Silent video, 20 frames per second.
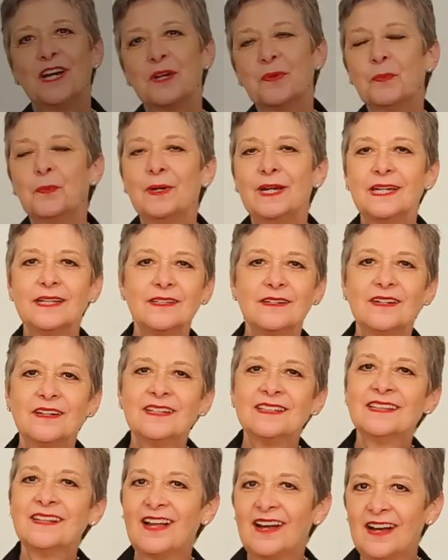I went
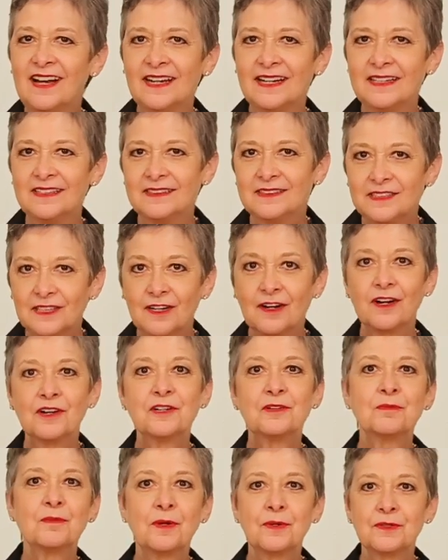online to
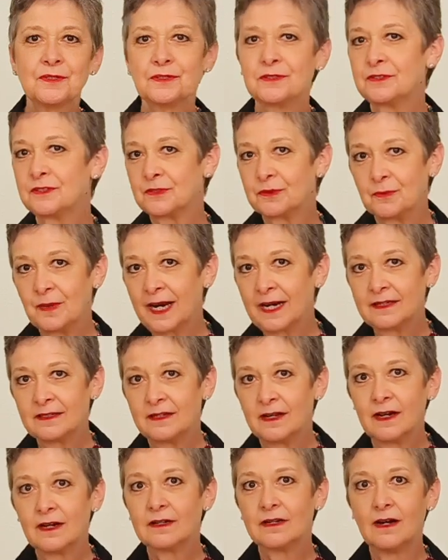
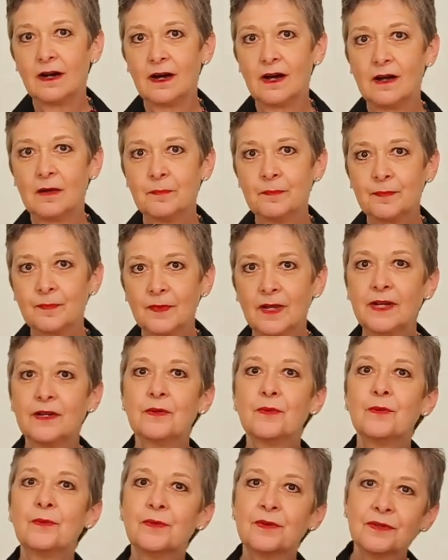gardenrosesdirect.com and
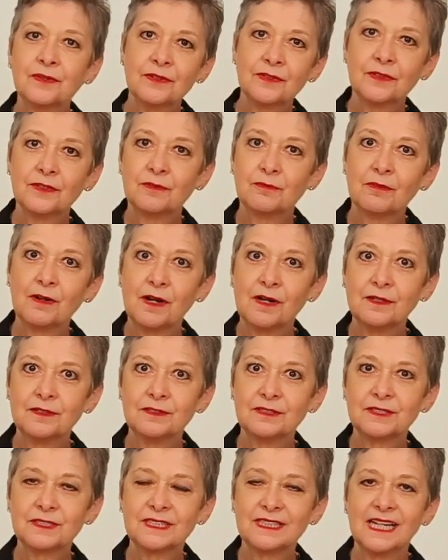ordered the
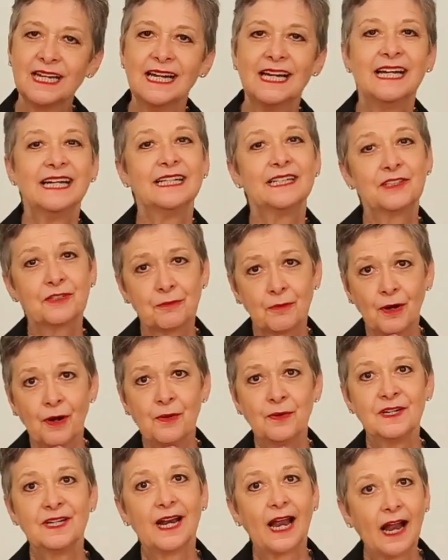rose. It's
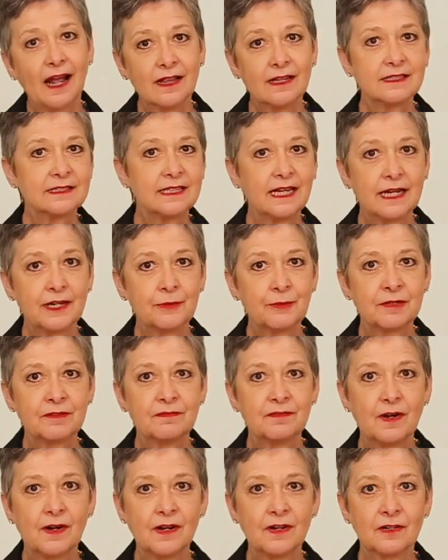grown at Alexandra
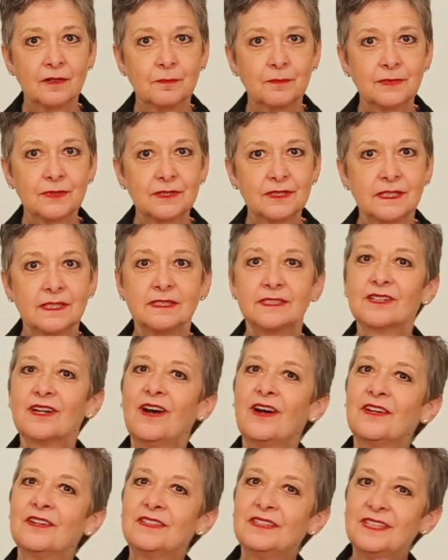Farms. It's
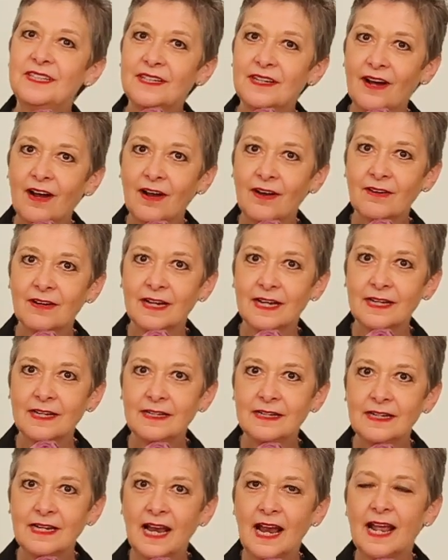called Tiara,
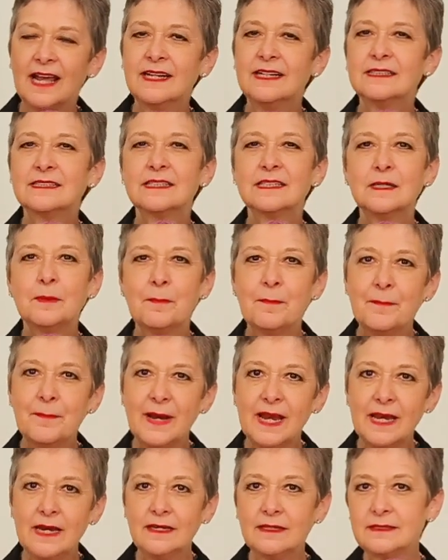and it's an
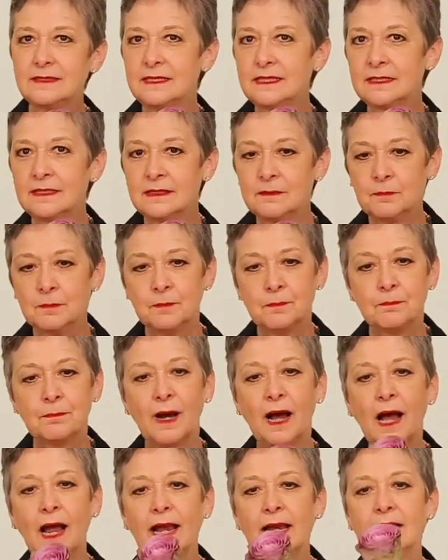amazing
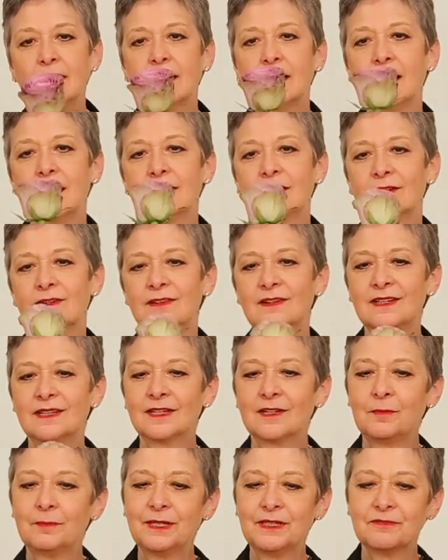bicolor, a
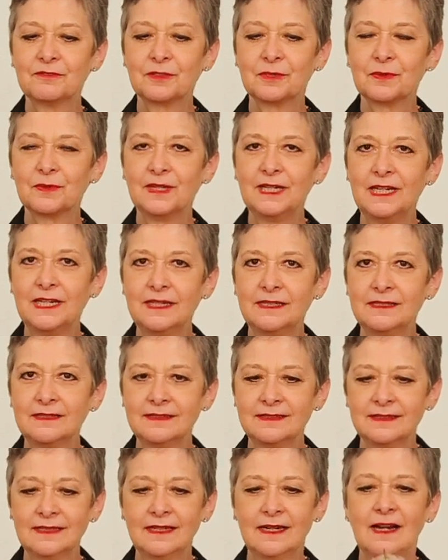little bit of
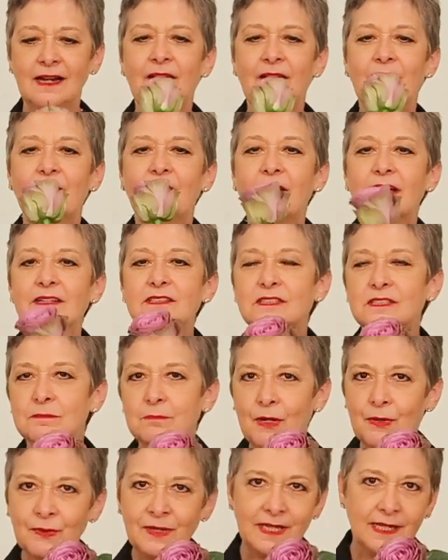green, that
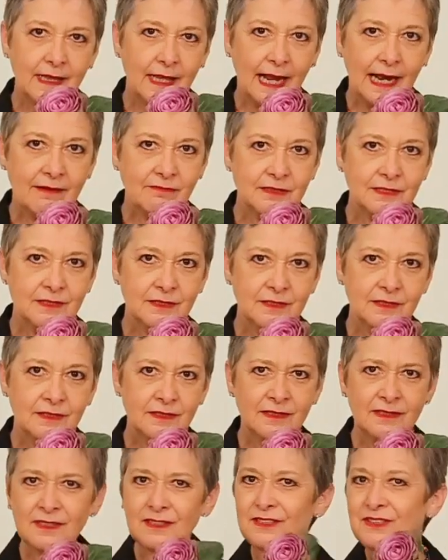smoky lavender,
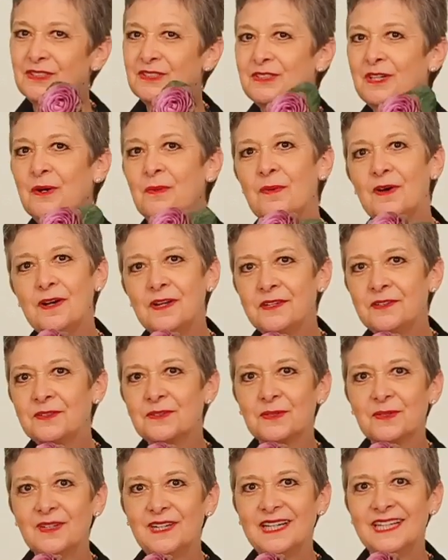so on
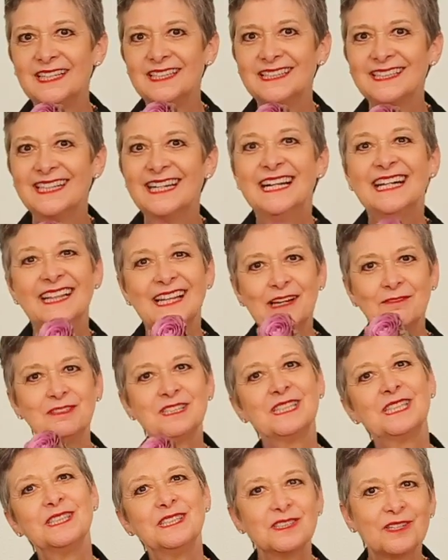trend. That was
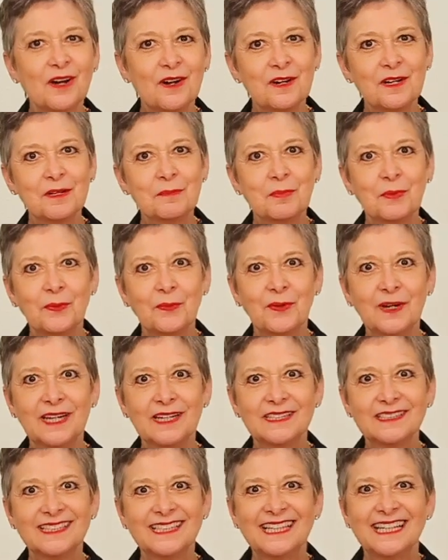the starting
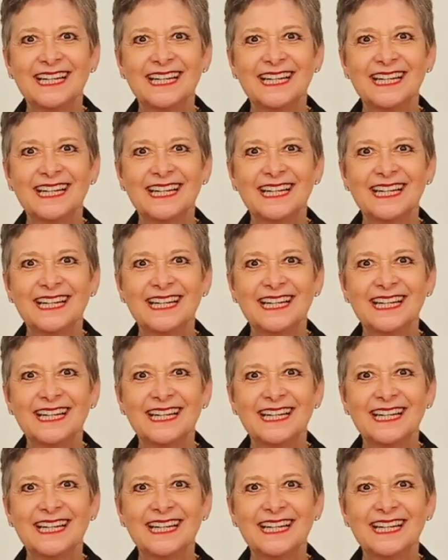point.